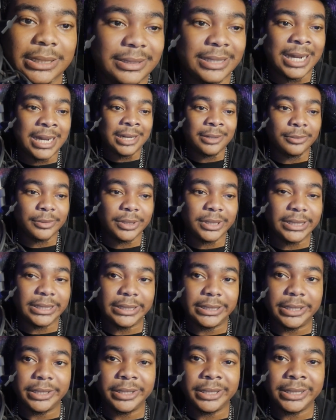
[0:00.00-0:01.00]
not really
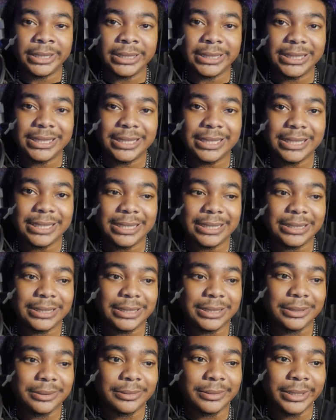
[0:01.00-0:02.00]
good
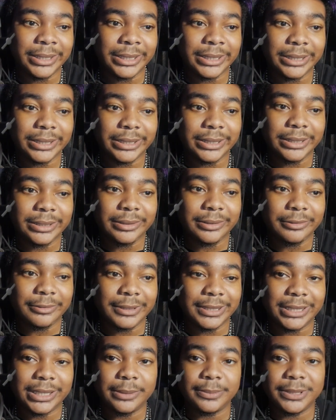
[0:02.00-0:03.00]
into like,
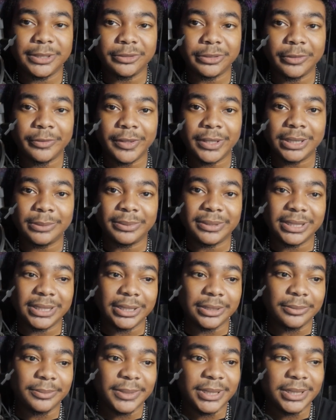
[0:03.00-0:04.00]
when it comes to developing them.